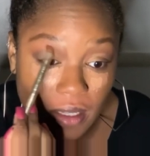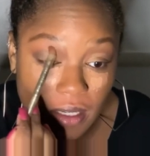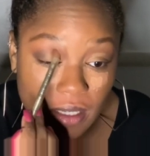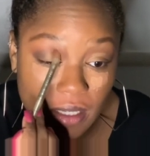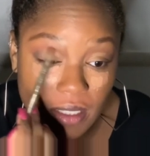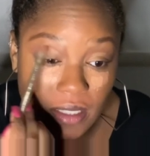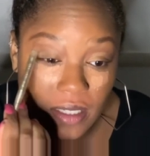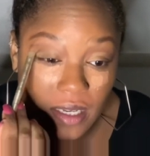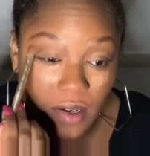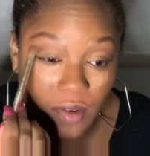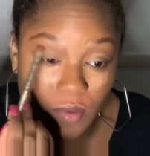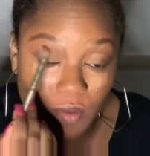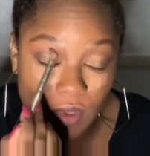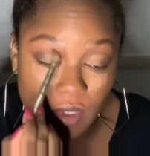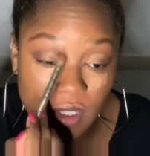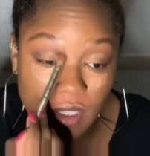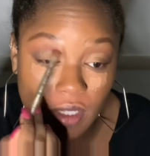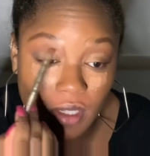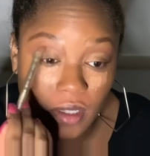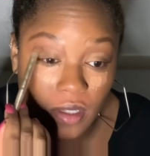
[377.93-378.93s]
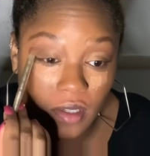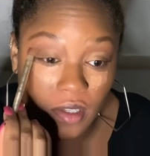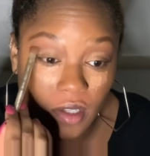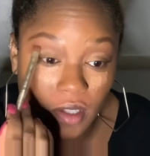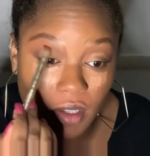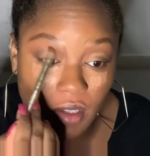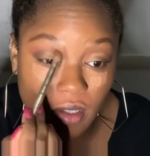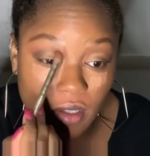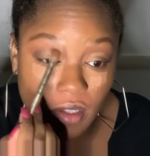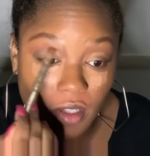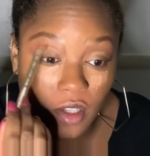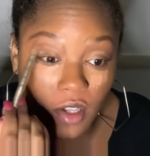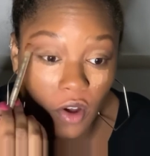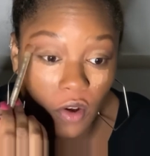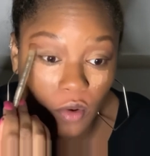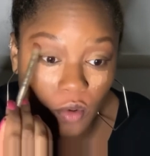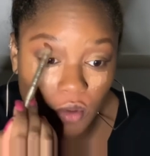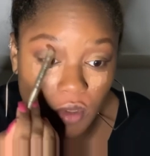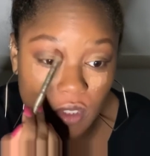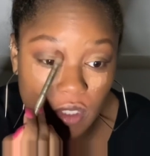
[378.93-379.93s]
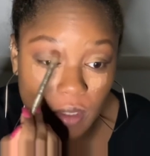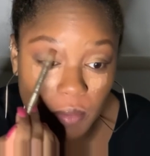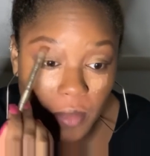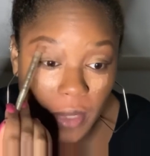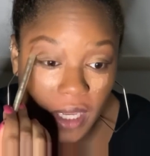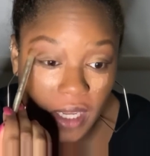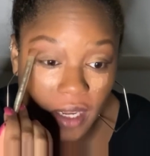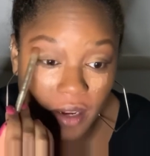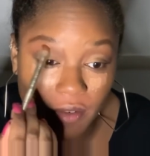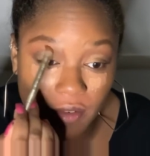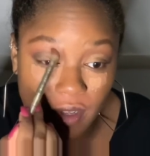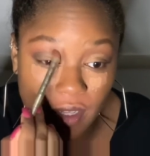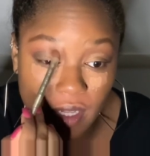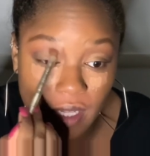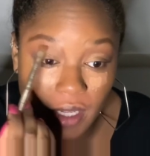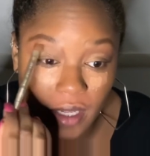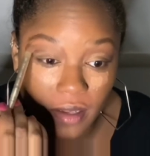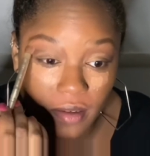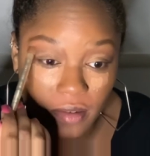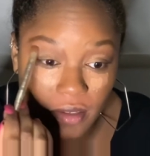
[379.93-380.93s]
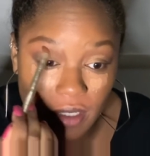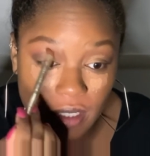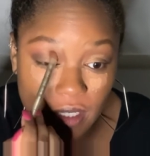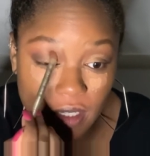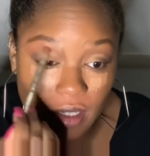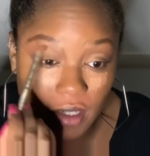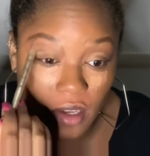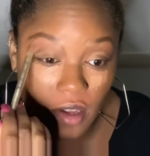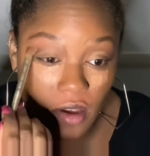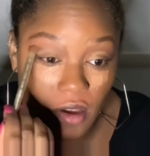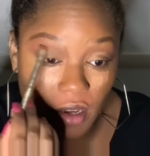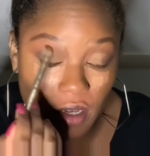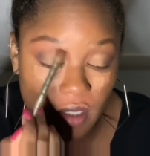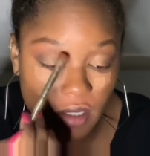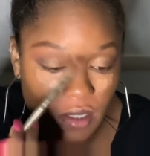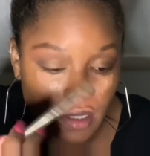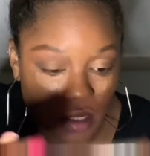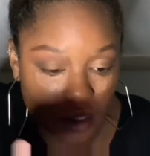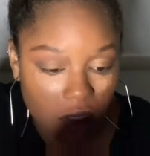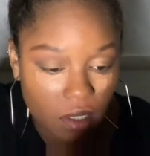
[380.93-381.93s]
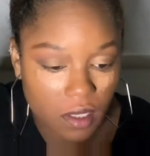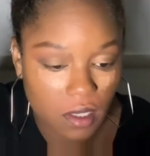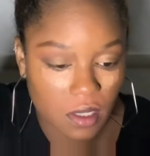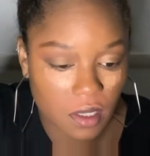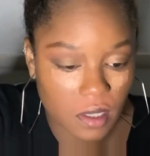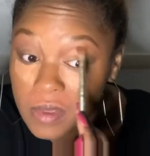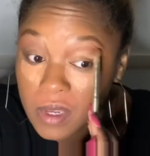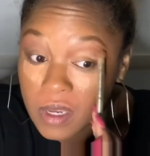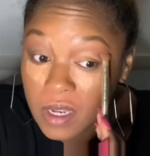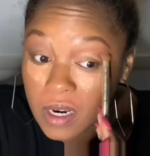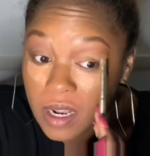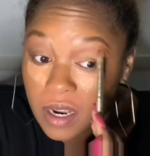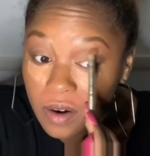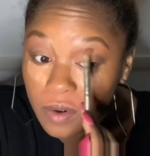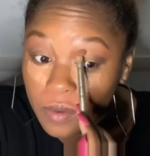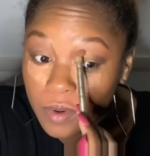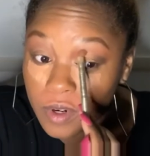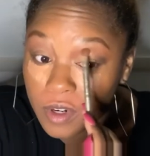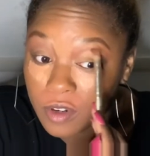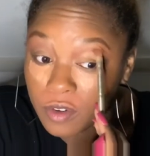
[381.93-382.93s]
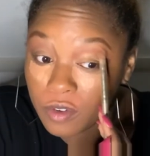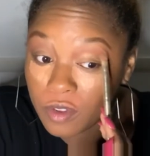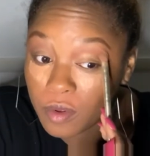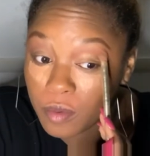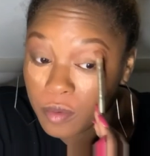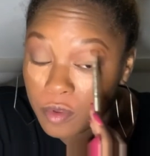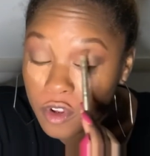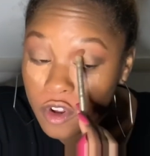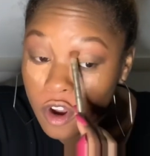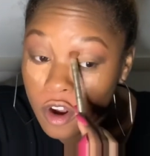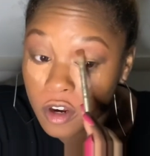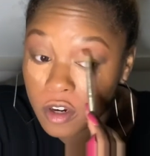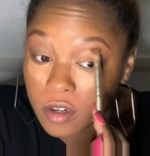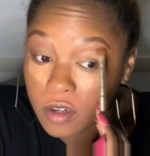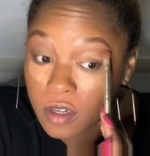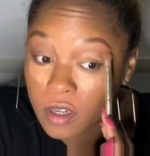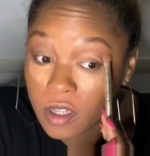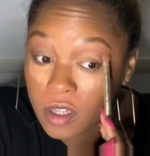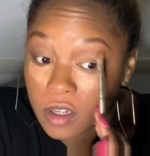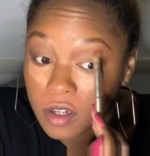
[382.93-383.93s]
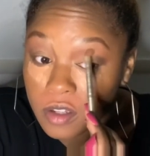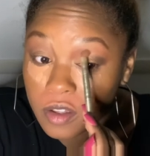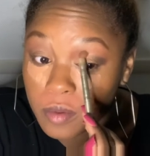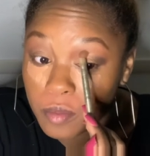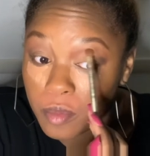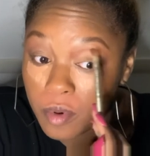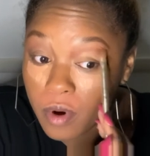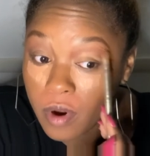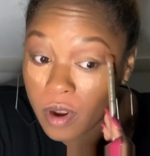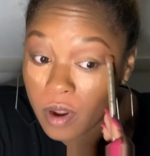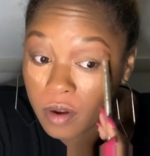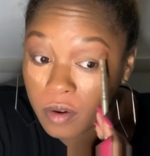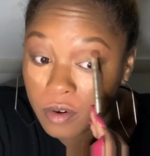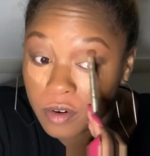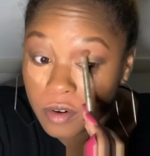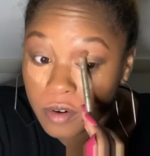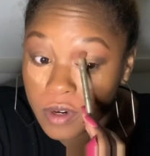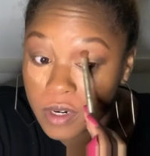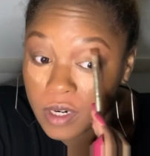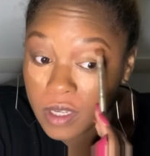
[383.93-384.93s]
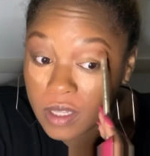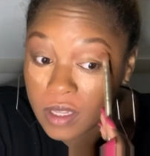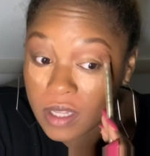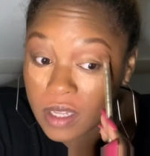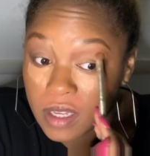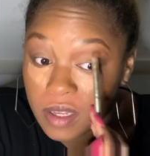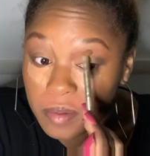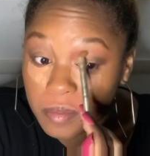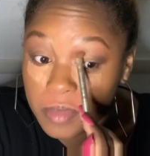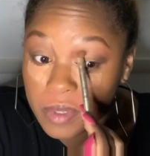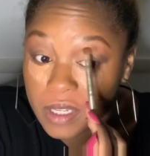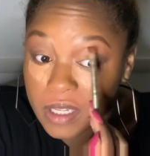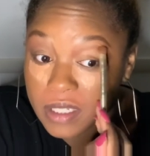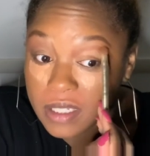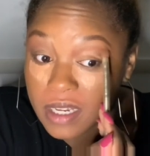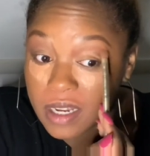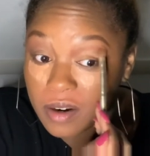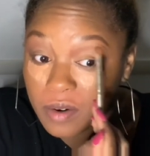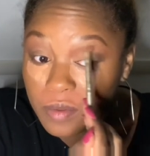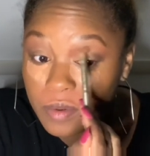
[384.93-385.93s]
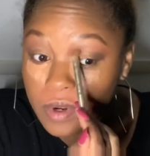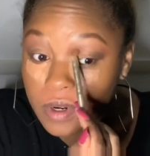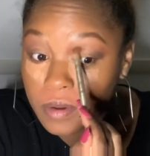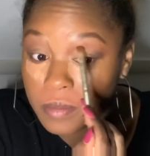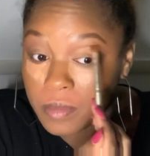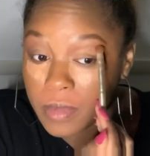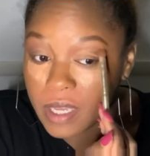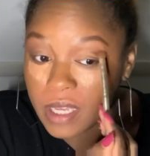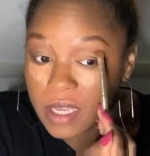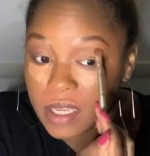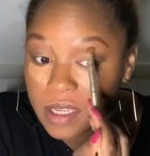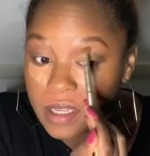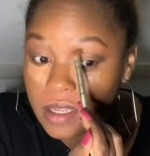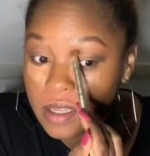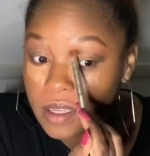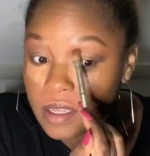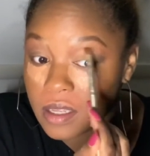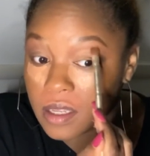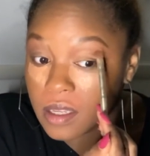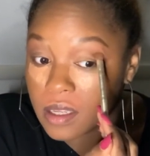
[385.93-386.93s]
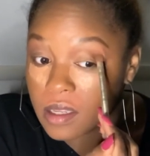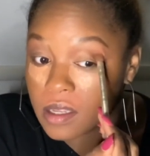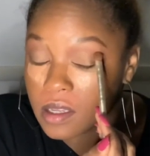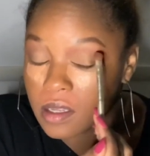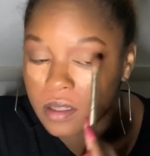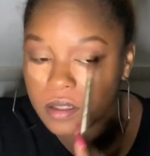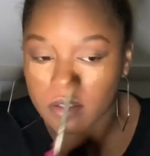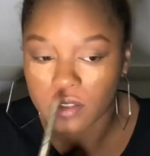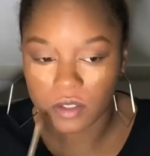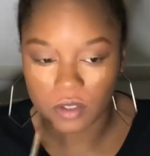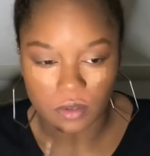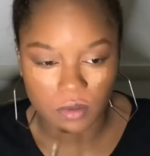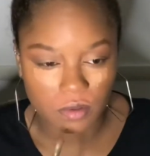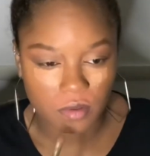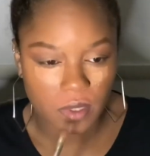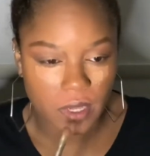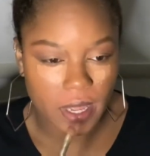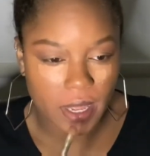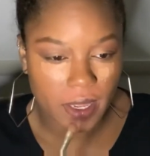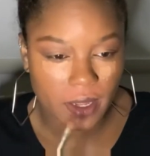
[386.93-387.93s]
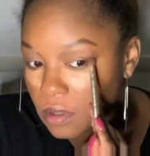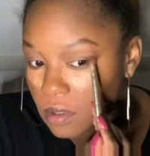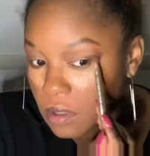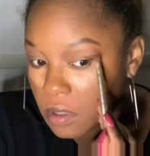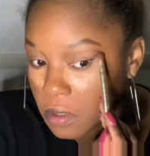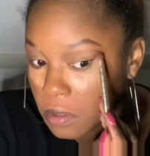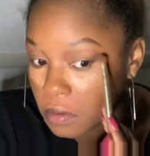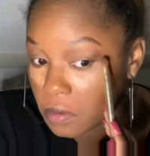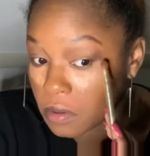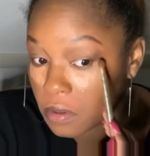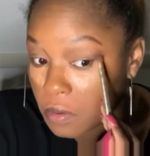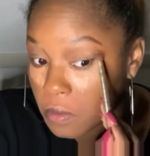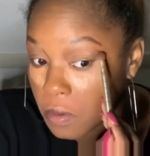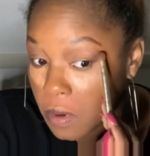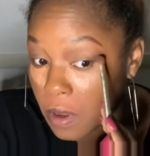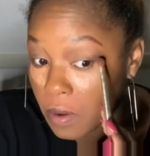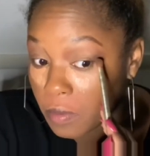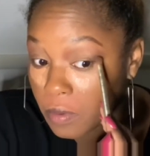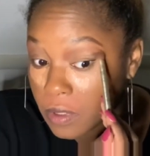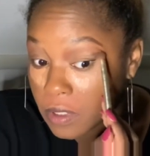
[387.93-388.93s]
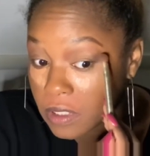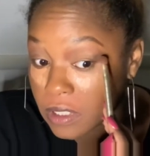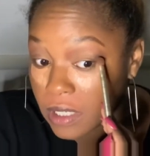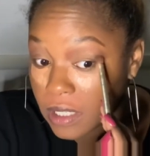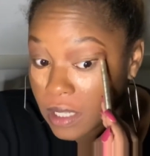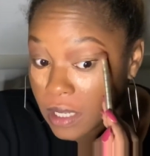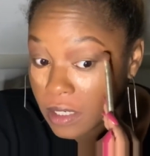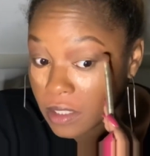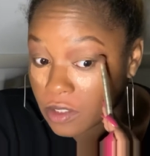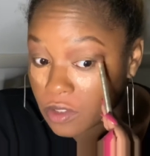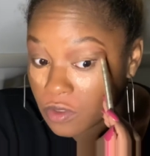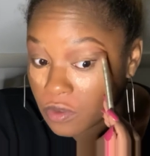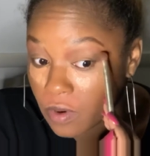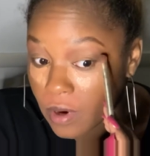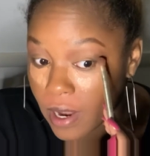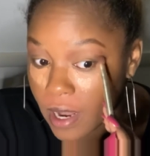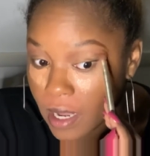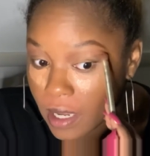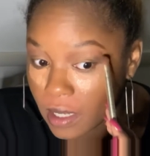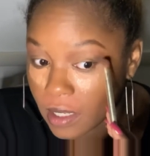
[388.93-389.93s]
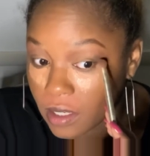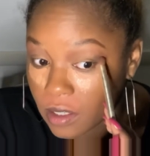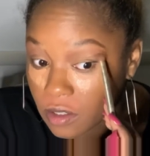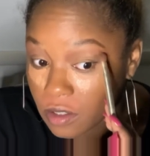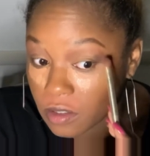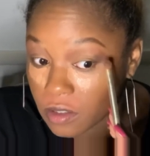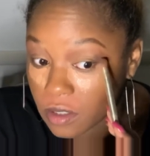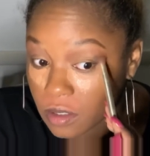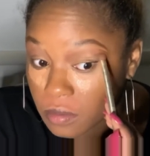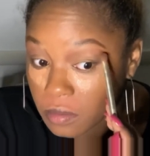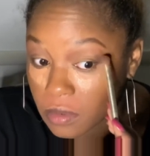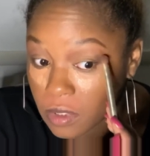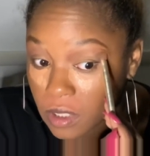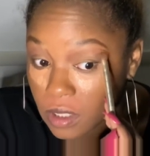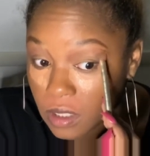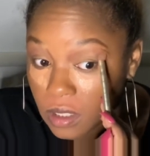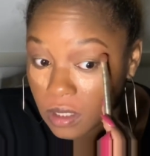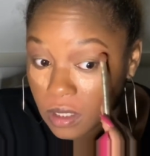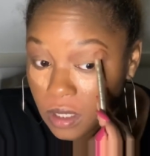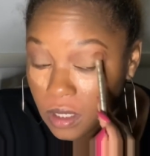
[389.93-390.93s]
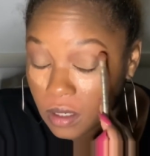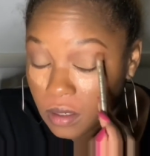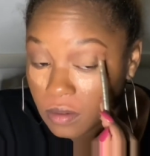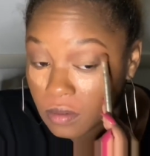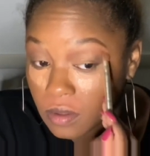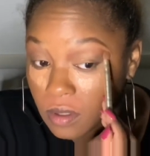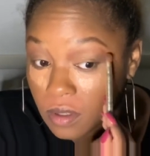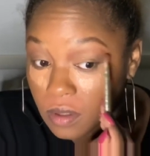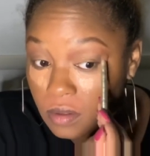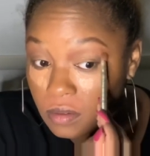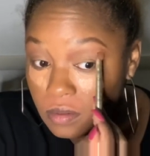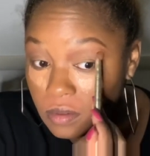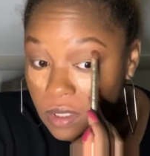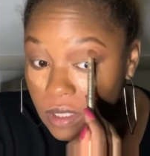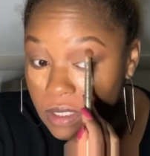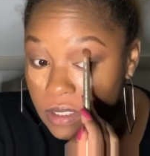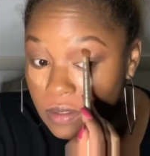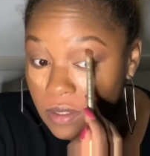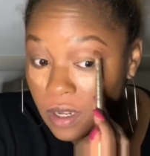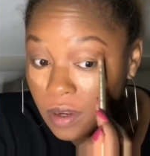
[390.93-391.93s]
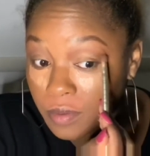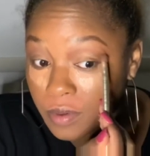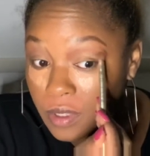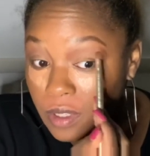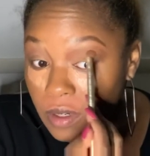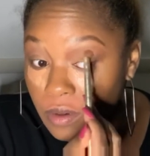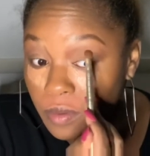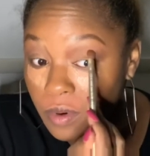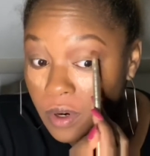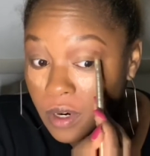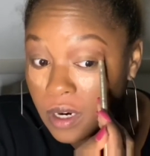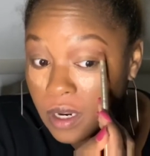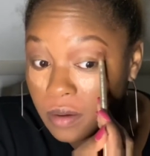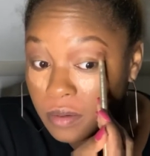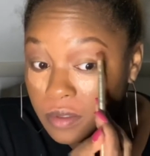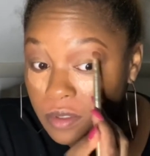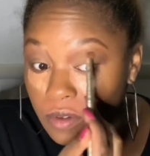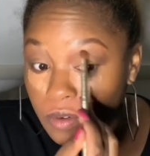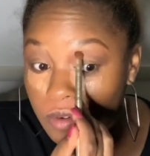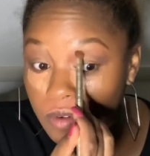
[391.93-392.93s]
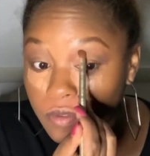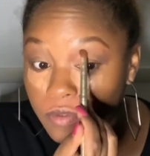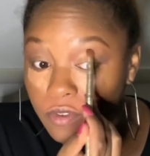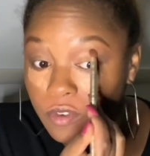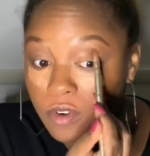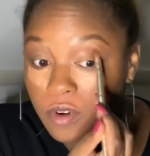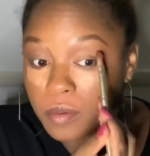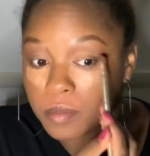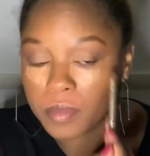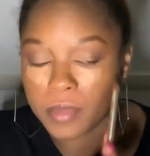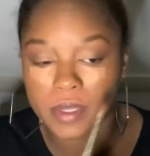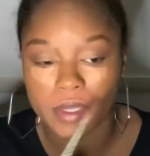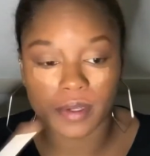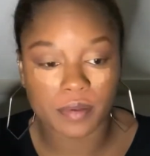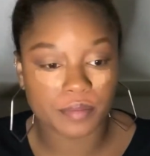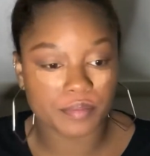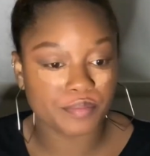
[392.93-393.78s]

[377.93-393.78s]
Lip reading: Cause I don't want the gold to make everything else get lost. And I don't want to do the dark color, the brown or anything, because I don't want to make it too, like, I don't know why I want to say, like, draggy or something. I don't know. That's not really the word I was going for, but